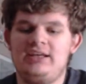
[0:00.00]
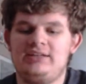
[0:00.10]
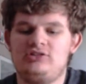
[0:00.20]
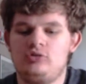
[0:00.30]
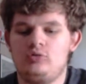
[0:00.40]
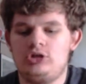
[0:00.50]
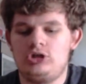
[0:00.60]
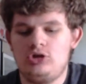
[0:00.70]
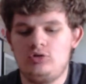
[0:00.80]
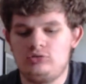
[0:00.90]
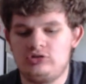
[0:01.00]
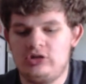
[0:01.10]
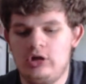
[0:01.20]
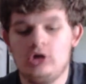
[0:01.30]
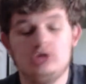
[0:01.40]
It's so cute.
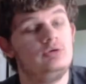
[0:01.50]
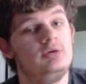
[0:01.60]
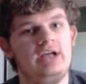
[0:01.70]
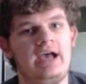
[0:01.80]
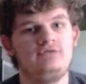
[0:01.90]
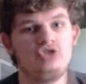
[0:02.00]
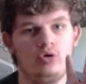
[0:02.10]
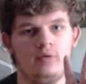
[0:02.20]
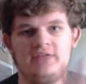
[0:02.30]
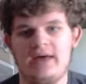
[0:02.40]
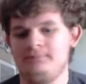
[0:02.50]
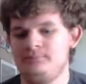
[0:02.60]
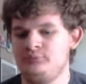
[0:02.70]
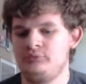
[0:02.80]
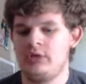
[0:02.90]
So we're gonna have two of them,
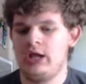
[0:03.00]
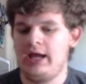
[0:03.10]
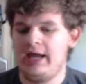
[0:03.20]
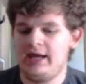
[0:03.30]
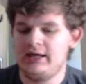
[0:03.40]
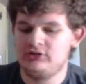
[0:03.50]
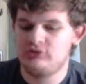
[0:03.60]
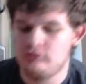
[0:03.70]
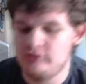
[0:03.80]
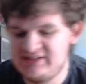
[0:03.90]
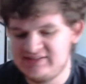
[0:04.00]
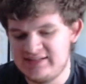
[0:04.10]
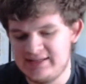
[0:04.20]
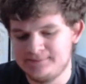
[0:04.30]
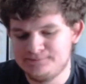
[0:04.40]
and let's
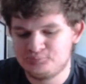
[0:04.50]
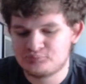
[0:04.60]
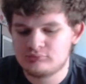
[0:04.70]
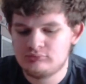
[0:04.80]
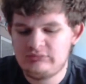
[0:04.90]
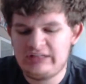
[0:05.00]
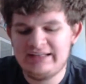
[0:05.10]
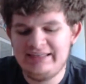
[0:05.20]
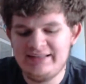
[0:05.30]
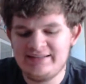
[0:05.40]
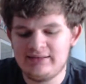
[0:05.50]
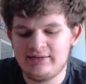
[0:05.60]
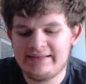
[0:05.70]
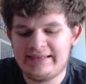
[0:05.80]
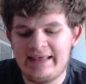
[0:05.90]
see, this
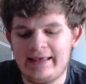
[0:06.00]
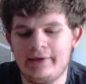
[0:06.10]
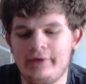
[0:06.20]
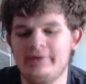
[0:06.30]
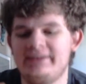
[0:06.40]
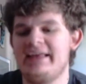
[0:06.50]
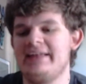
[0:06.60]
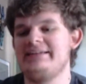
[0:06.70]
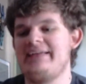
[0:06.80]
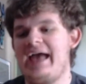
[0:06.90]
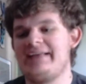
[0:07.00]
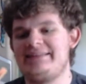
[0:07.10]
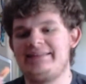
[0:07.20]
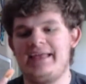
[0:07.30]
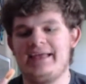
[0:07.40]
looks like a good
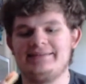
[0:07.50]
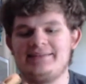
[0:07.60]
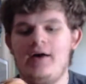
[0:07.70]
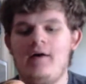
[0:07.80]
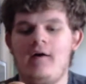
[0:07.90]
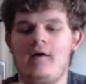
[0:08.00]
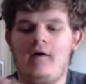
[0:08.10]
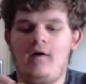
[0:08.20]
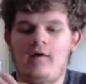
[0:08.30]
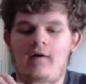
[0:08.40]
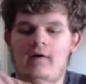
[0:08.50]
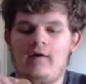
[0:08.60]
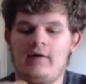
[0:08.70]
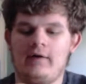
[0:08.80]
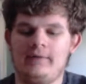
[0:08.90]
contestant. Aww.